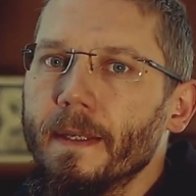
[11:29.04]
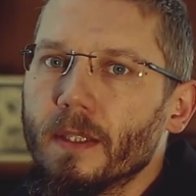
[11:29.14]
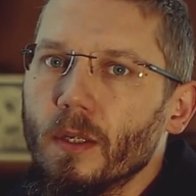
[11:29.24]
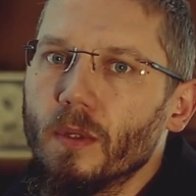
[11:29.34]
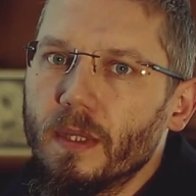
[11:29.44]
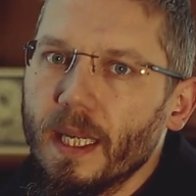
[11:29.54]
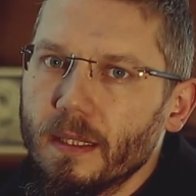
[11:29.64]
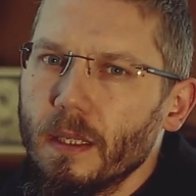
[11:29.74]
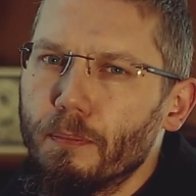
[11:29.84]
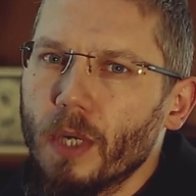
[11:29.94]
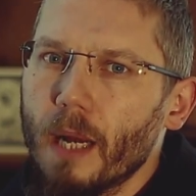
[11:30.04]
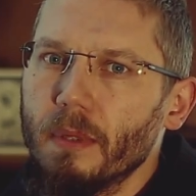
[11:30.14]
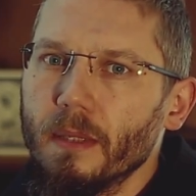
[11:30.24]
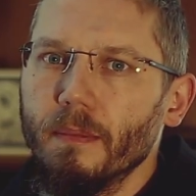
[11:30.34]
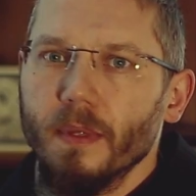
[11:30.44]
So that's the
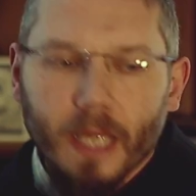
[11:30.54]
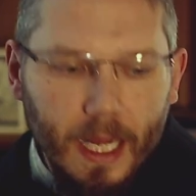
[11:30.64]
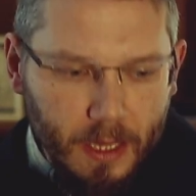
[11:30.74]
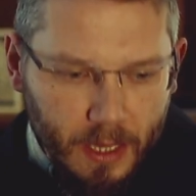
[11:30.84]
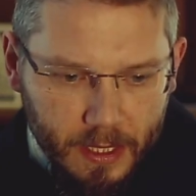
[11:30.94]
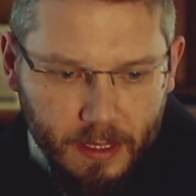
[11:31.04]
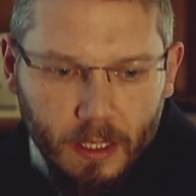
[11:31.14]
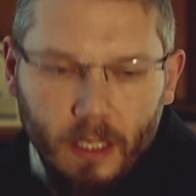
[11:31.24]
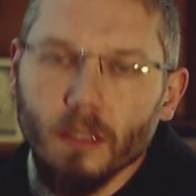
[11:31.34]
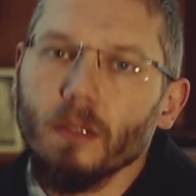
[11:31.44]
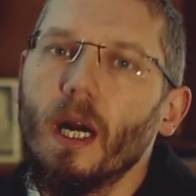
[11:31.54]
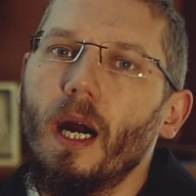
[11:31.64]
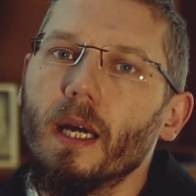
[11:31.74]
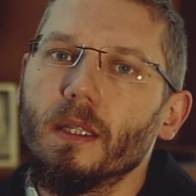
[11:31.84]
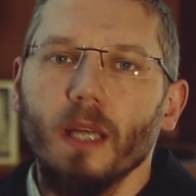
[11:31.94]
problem, not listening to
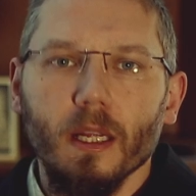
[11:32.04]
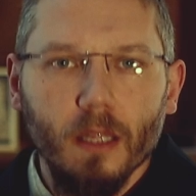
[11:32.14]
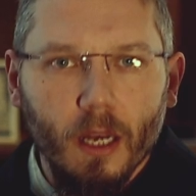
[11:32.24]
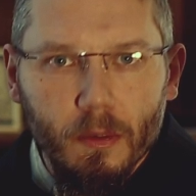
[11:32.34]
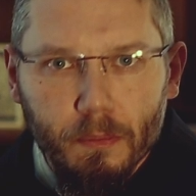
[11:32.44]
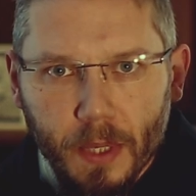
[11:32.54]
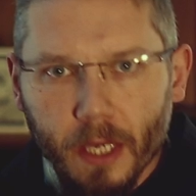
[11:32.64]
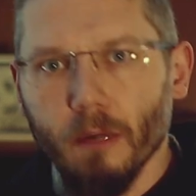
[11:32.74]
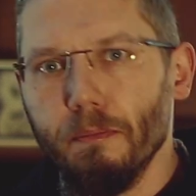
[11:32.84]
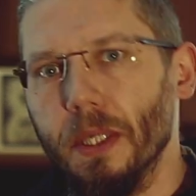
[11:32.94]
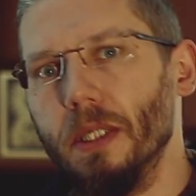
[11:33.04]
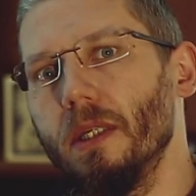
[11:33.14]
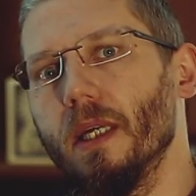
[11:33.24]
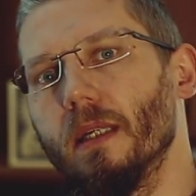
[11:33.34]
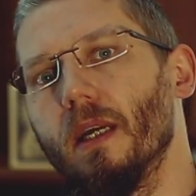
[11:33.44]
God, not being
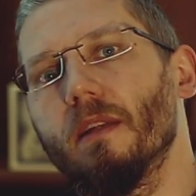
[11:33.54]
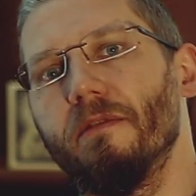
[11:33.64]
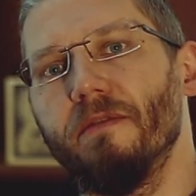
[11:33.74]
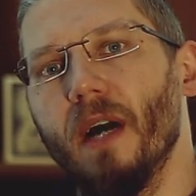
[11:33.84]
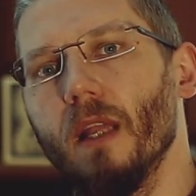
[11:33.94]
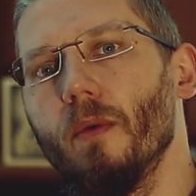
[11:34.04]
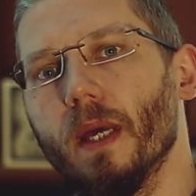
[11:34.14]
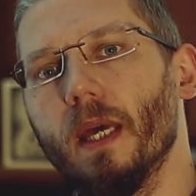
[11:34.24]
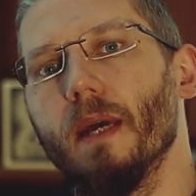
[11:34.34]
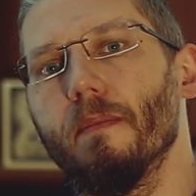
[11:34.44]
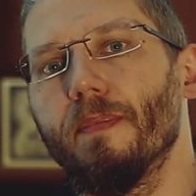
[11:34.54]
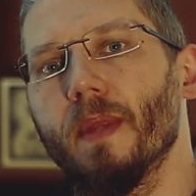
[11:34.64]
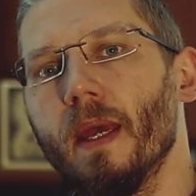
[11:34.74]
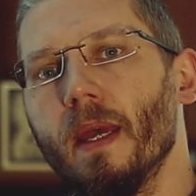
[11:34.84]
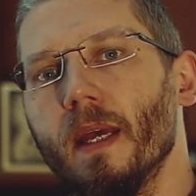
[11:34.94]
obedient, not following Him.
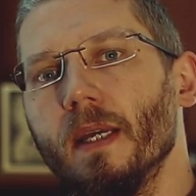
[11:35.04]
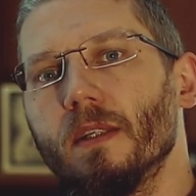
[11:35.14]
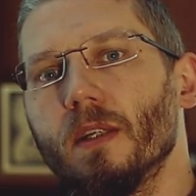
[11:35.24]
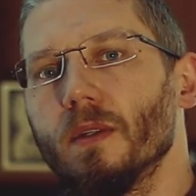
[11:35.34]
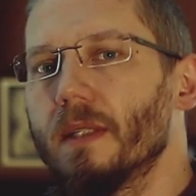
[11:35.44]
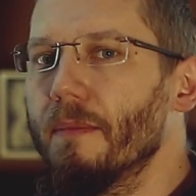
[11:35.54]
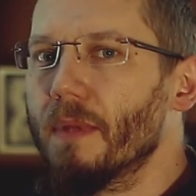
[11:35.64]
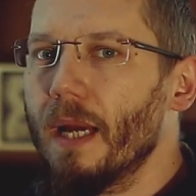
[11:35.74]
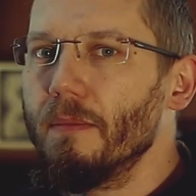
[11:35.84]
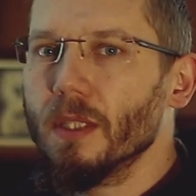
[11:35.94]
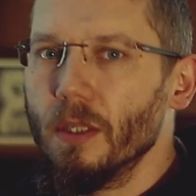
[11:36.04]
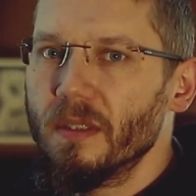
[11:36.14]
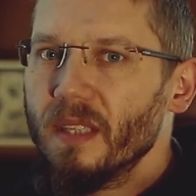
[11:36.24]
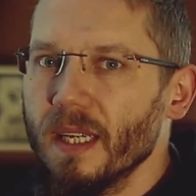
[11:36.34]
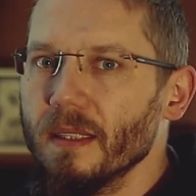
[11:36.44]
So sometimes
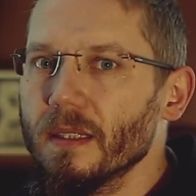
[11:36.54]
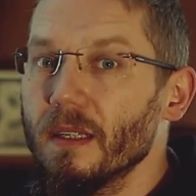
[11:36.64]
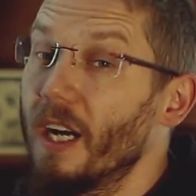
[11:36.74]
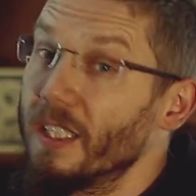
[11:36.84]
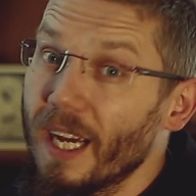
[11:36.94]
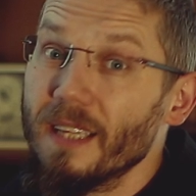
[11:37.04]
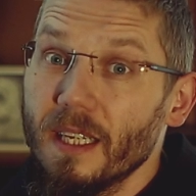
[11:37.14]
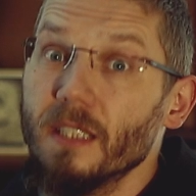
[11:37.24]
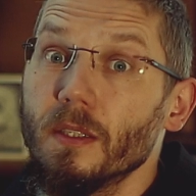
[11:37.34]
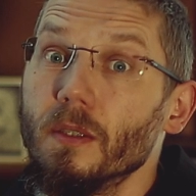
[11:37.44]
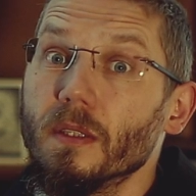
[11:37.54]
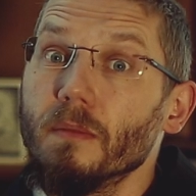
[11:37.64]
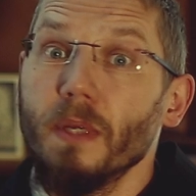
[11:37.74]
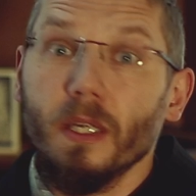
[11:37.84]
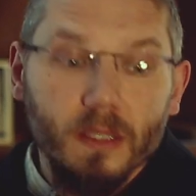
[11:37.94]
good things are not that good,
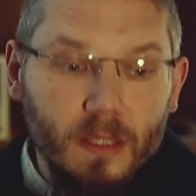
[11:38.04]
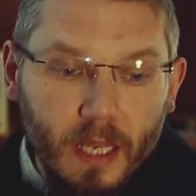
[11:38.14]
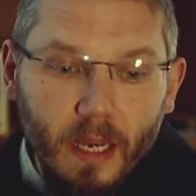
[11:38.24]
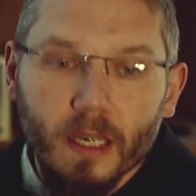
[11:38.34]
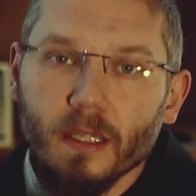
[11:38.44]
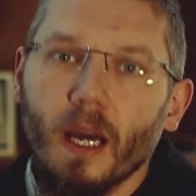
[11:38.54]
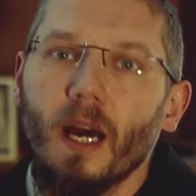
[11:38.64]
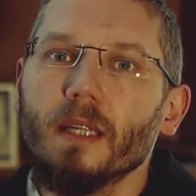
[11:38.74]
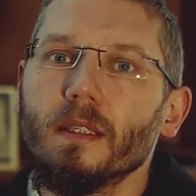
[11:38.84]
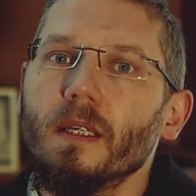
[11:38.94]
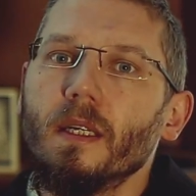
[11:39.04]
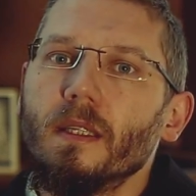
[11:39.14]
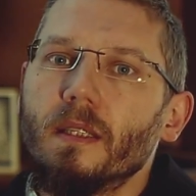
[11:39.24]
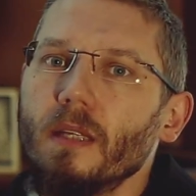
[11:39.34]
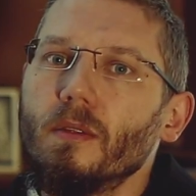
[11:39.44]
because they
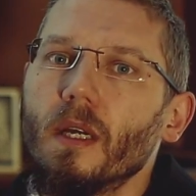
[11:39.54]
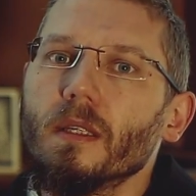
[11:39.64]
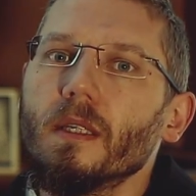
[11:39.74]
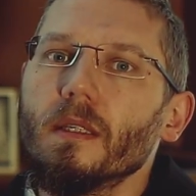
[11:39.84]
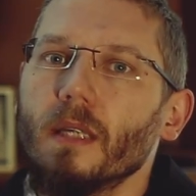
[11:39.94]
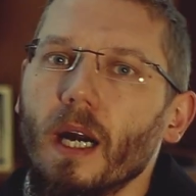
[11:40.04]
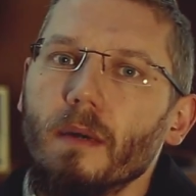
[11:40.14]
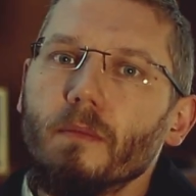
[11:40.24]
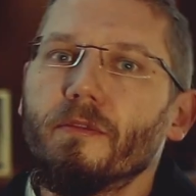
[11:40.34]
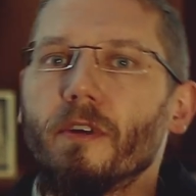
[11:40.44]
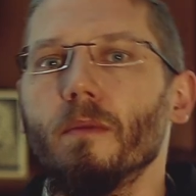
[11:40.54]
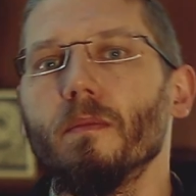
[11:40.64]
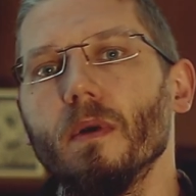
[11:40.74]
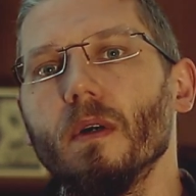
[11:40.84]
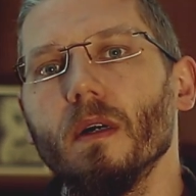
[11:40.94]
do not come
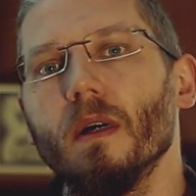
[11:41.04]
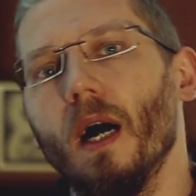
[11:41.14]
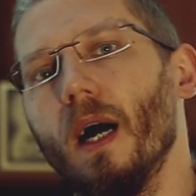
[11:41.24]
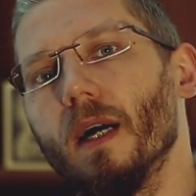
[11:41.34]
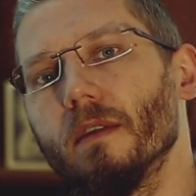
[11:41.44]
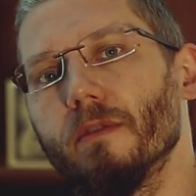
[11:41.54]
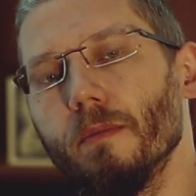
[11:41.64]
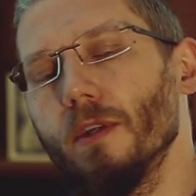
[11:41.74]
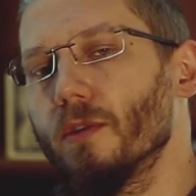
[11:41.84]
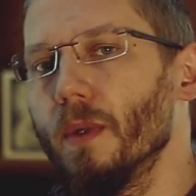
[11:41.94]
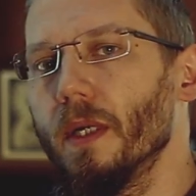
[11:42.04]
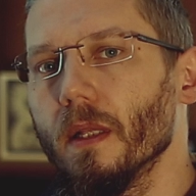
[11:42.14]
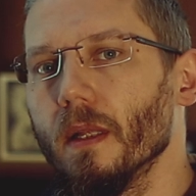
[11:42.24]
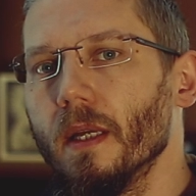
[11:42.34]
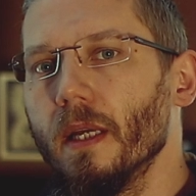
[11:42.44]
from God, from His will.